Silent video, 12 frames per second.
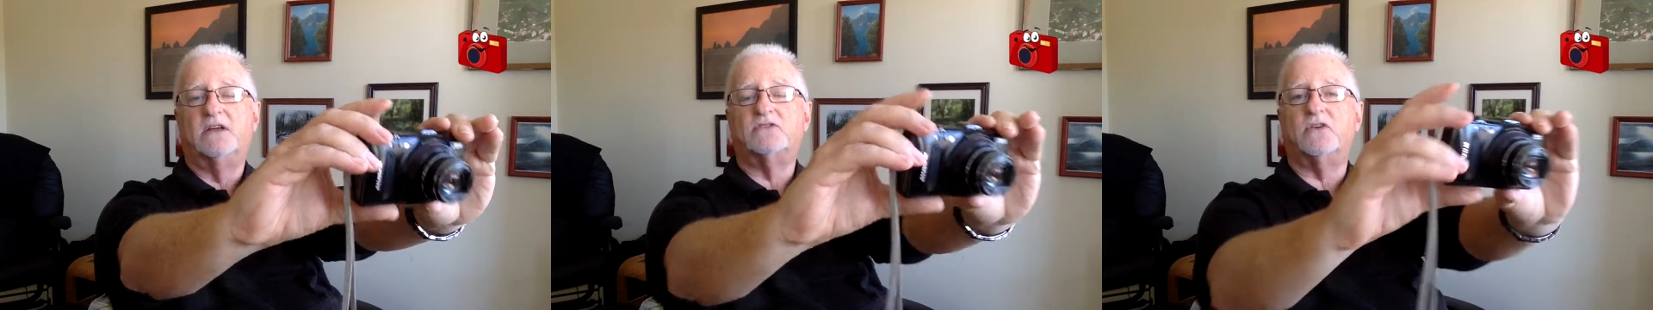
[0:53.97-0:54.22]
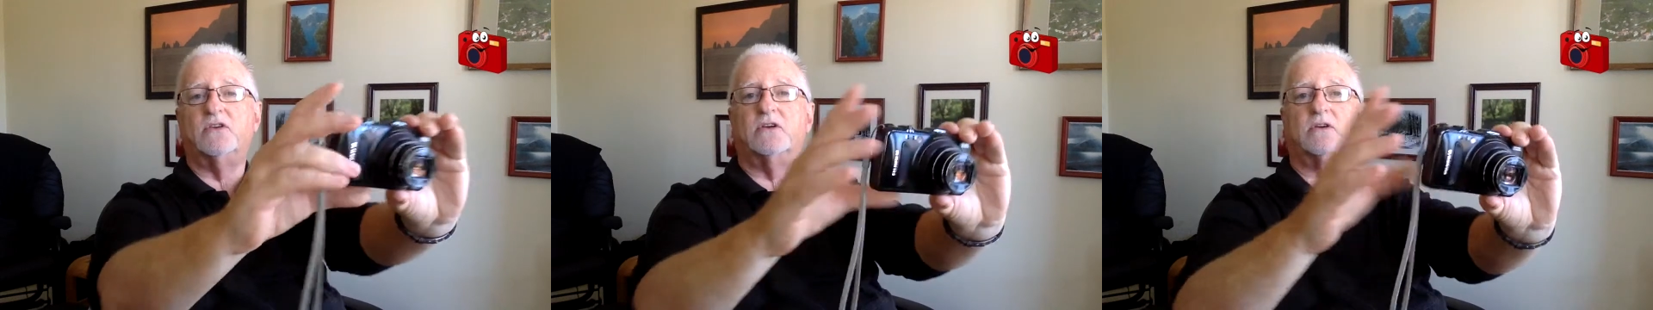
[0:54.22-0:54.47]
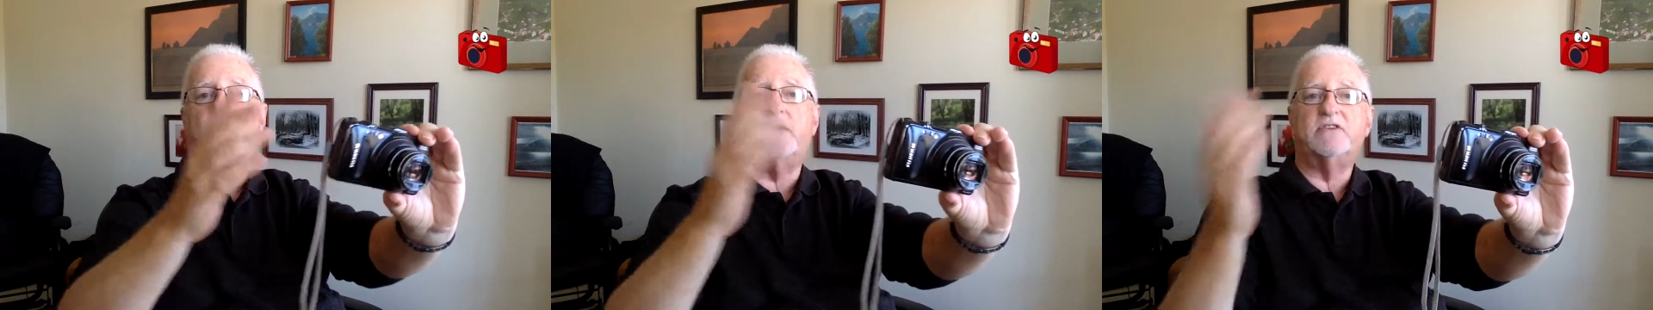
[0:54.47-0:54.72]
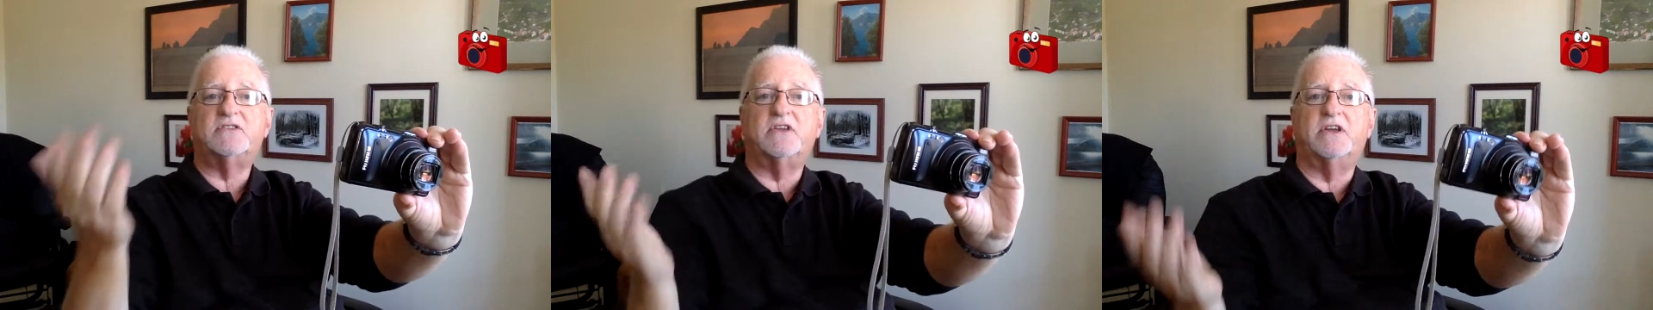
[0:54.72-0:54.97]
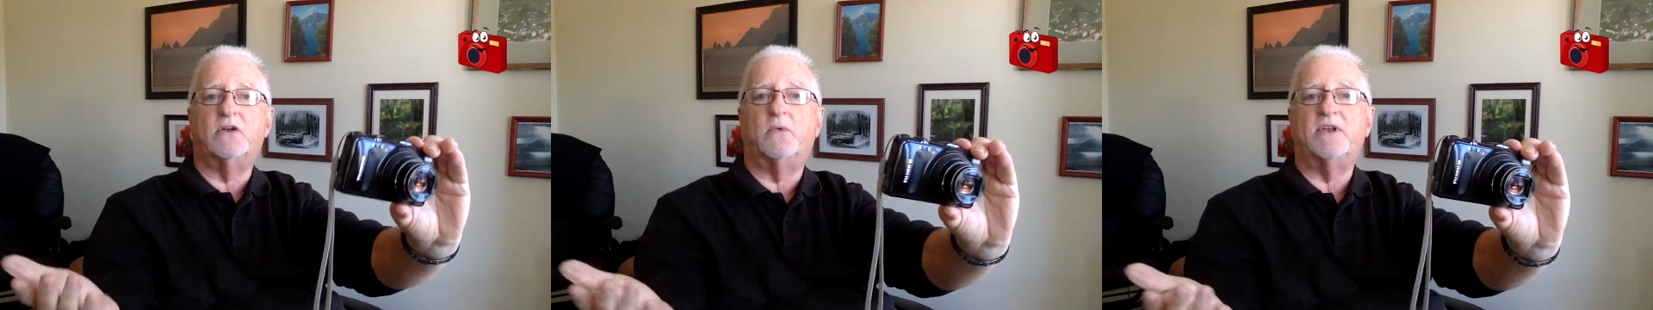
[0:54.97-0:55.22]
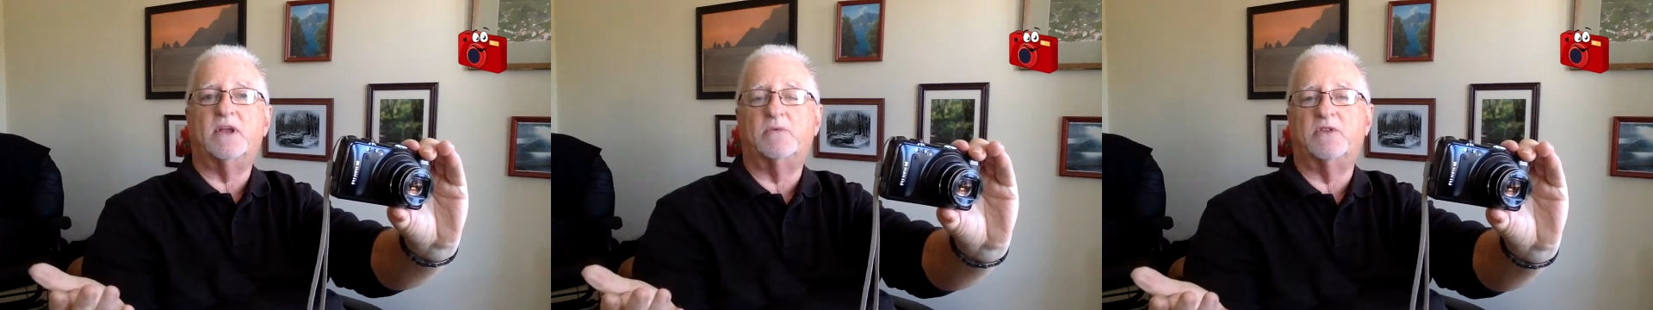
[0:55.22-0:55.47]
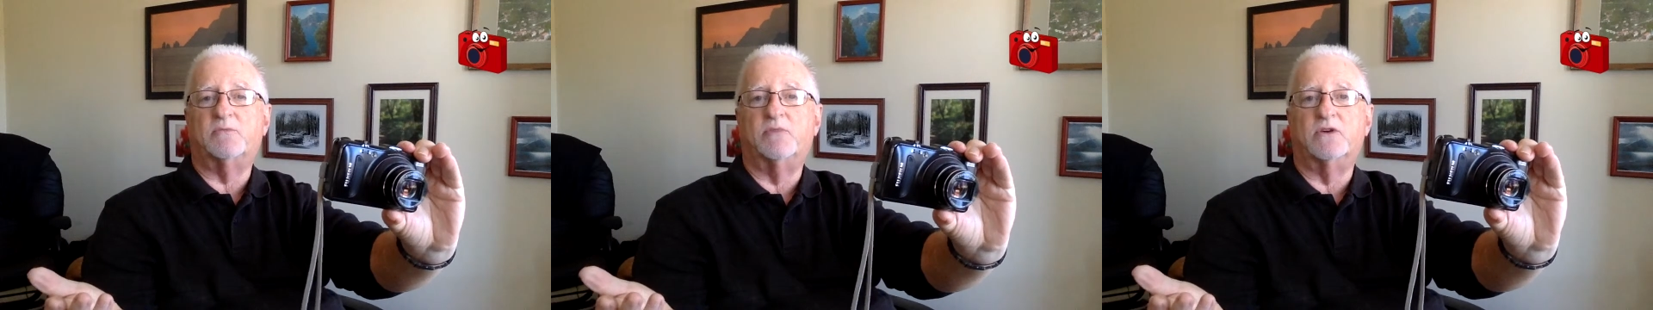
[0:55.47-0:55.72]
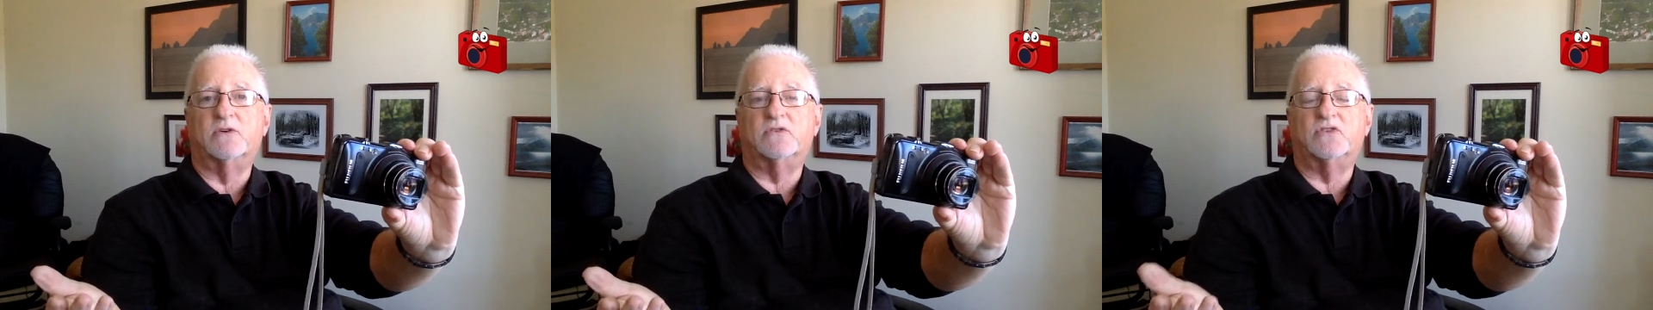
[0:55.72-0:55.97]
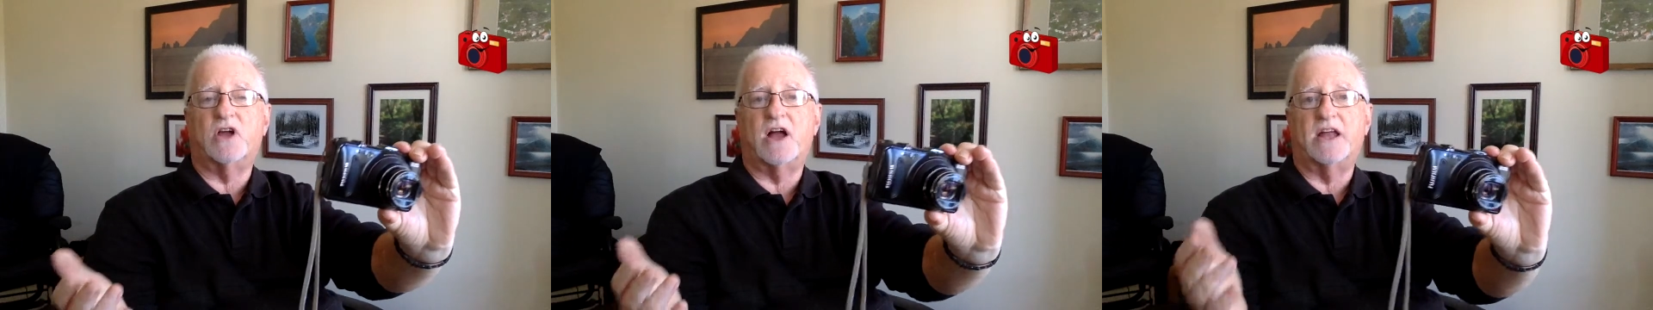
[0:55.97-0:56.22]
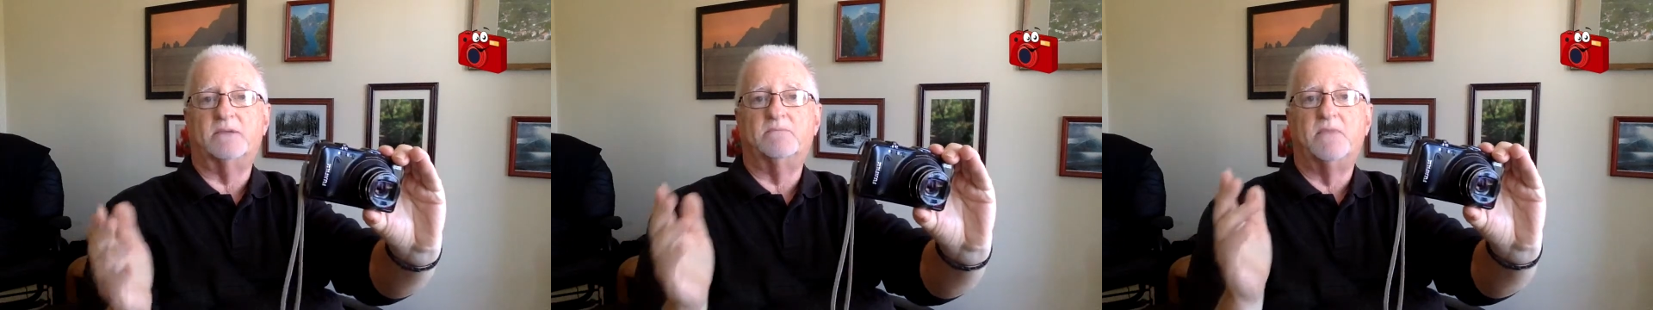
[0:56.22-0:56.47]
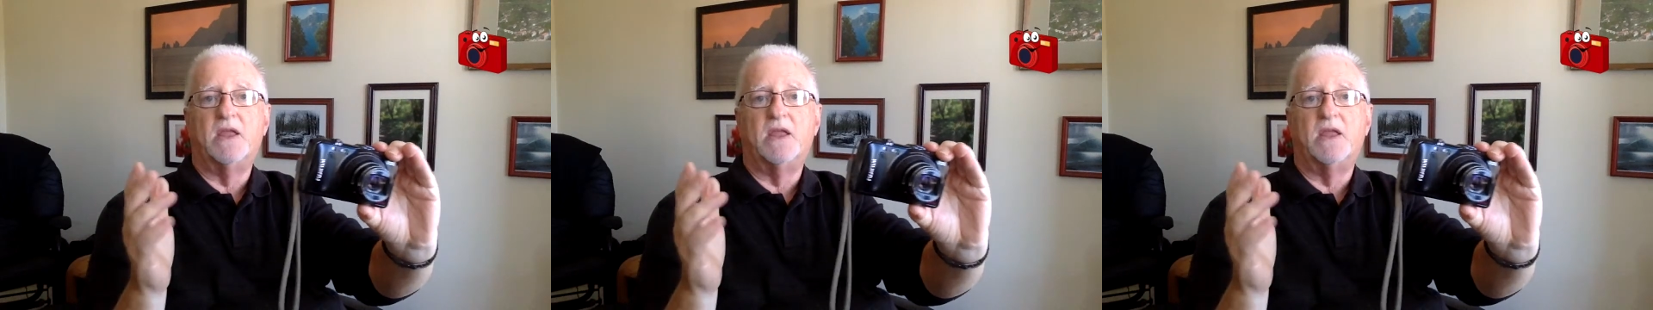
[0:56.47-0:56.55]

So you're obviously going to end up with a blurred shot.